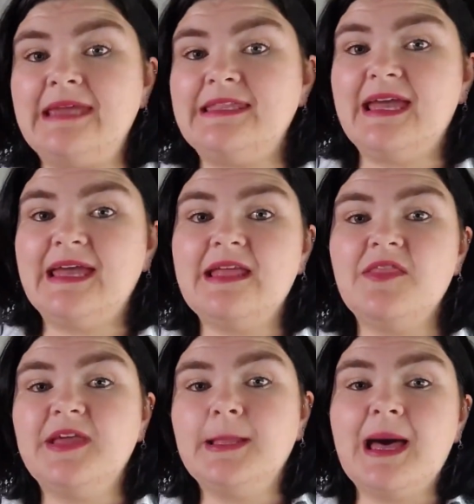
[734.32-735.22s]
And then
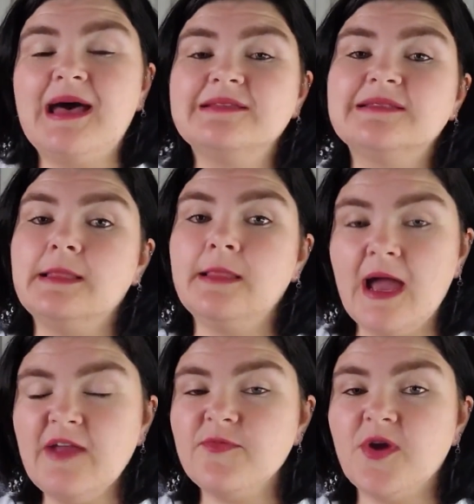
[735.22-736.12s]
the last
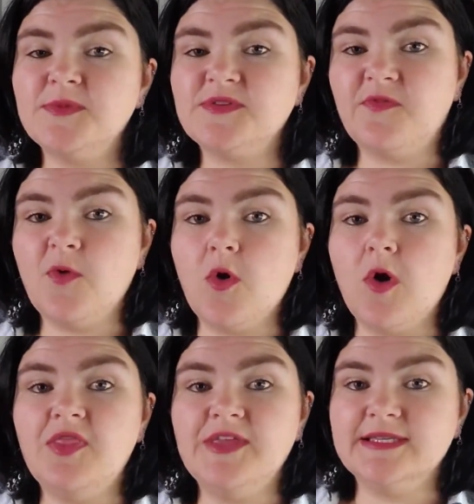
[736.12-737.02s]
life prompt
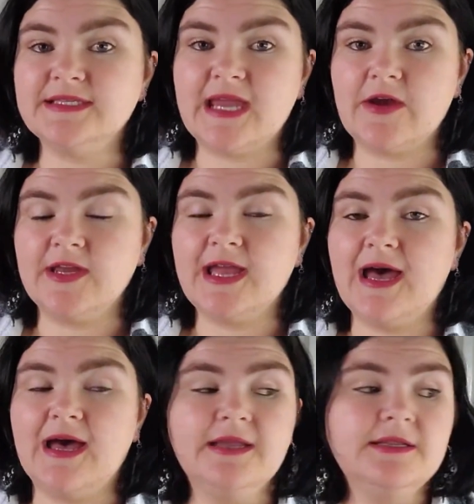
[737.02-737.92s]
for this tarot
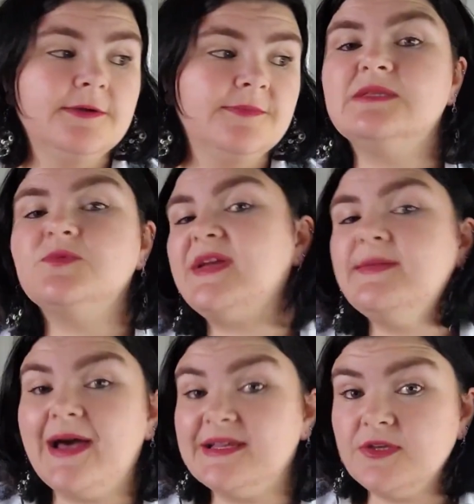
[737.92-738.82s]
card is
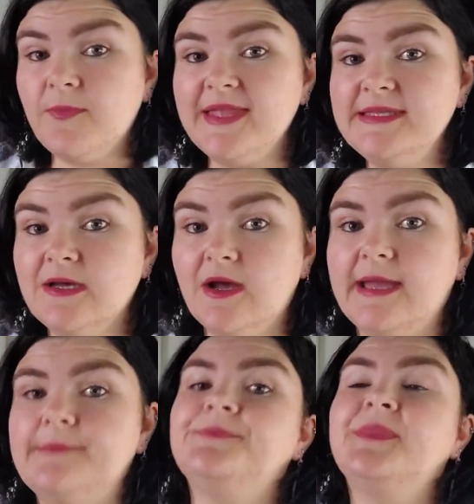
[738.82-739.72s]
read past your
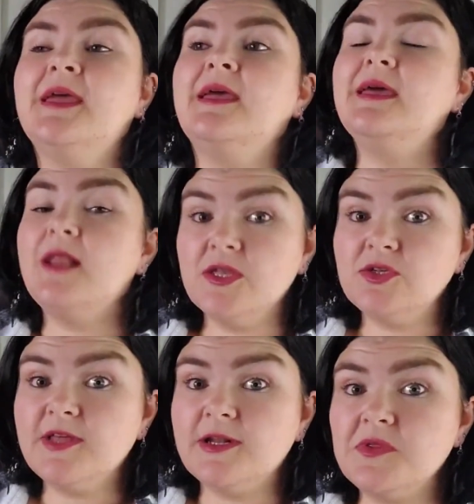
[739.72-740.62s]
bedtime. And I
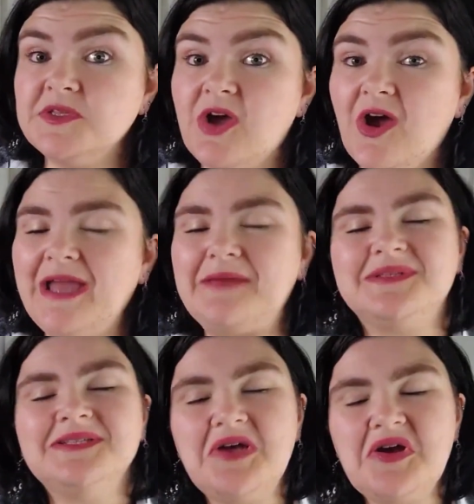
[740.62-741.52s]
do that all the
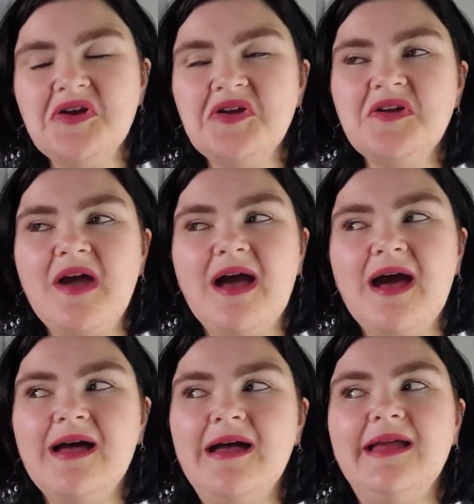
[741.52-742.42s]
time. So
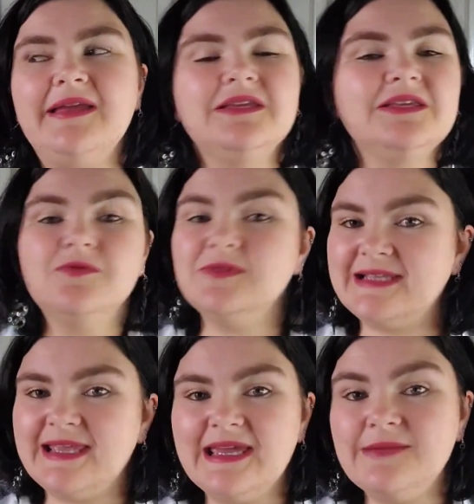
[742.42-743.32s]
you will
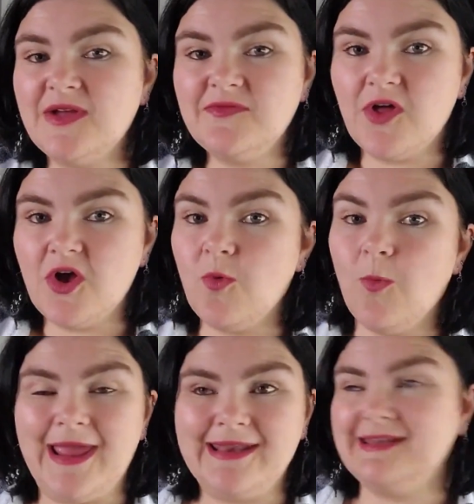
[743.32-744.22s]
see in my vlog
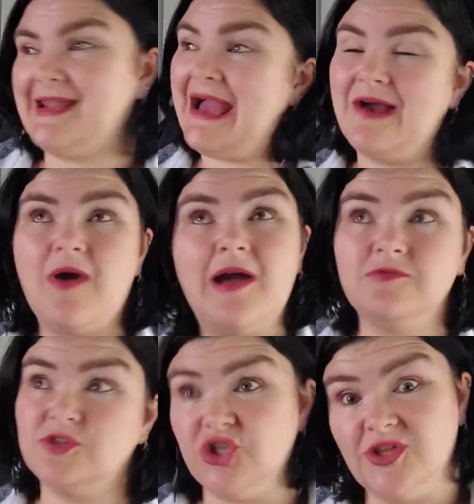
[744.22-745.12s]
when and how I
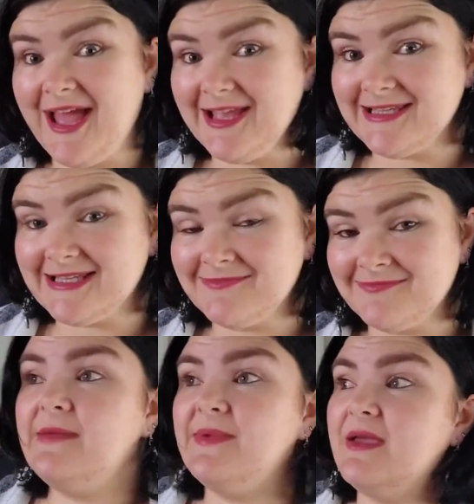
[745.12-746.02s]
will do that.
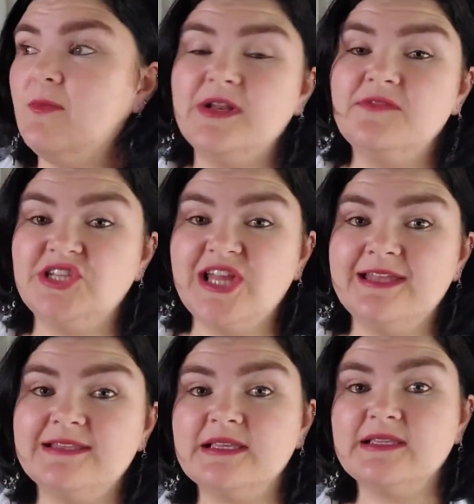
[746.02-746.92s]
Maybe in one of
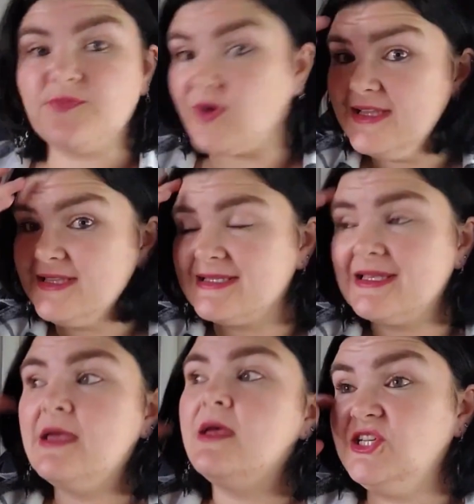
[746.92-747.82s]
Jan's
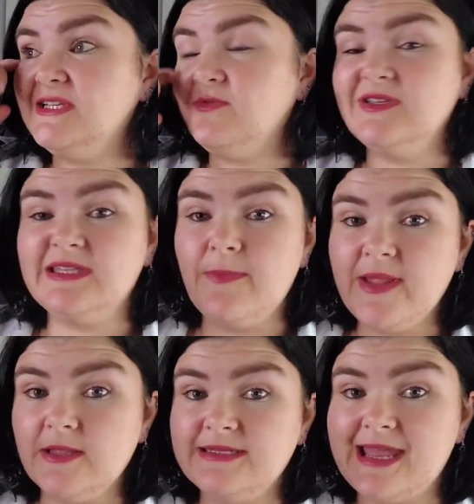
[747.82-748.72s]
sprints. When she sprints in the
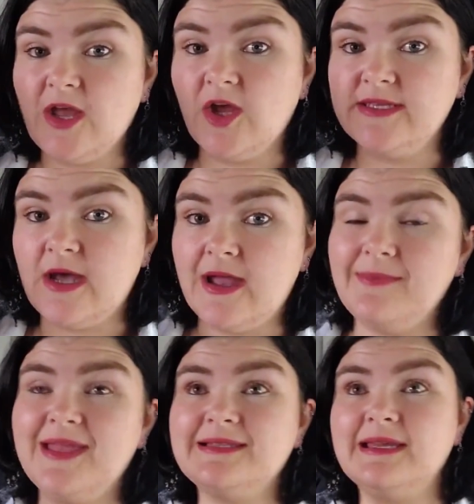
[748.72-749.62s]
middle of the day her
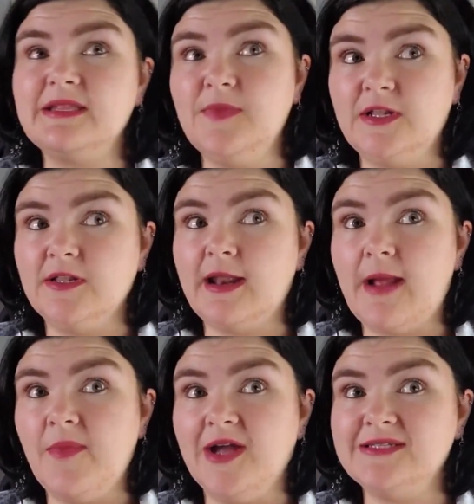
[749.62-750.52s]
time, it's like middle of the
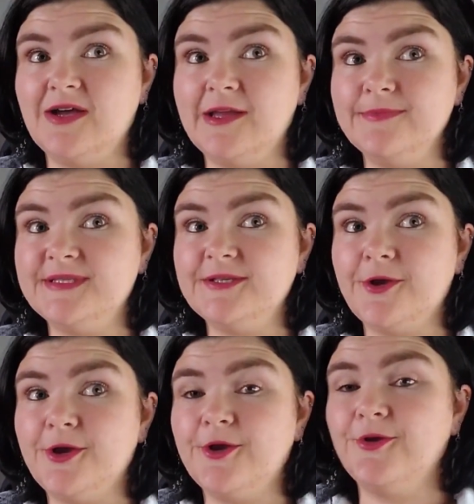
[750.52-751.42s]
night my time.
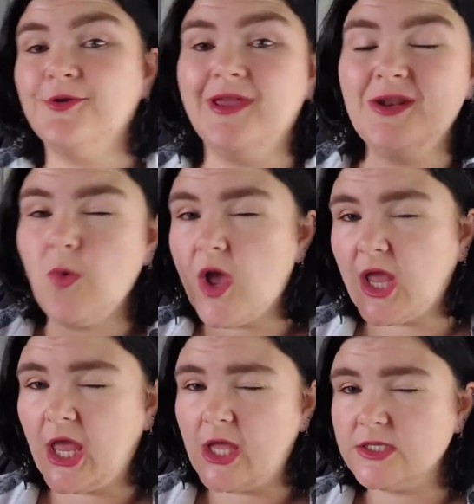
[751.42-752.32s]
So it'll
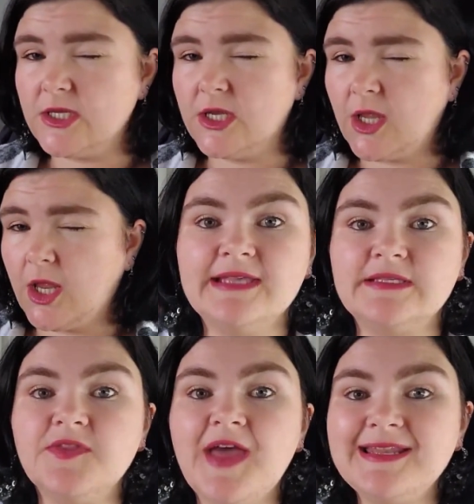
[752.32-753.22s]
work out. Okay,
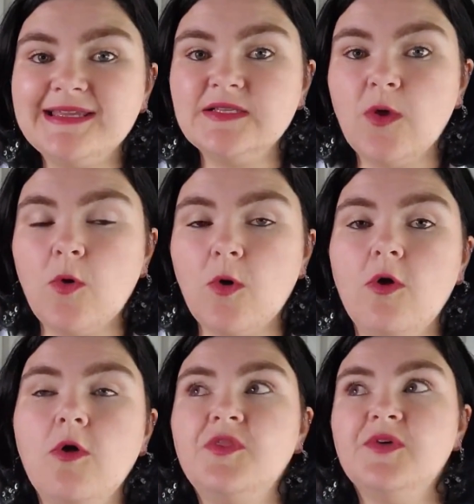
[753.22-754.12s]
so that is
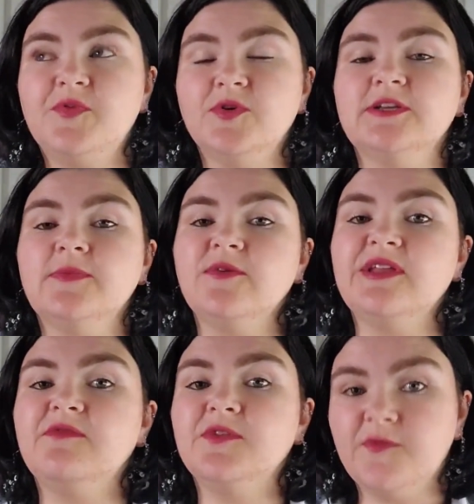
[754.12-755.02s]
all the books I'll be
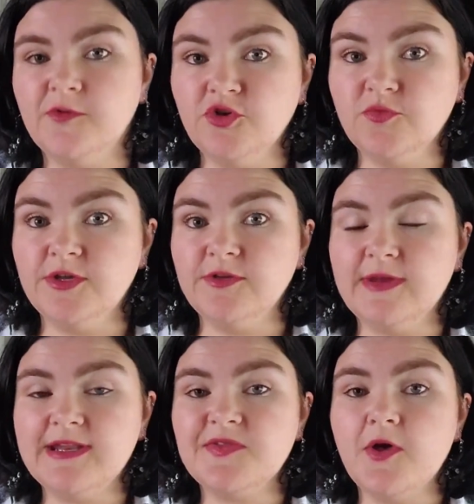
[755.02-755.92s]
reading for the Full Moon
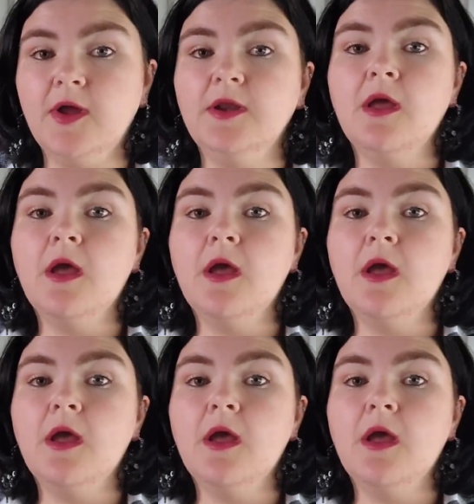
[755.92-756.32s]
Readathon.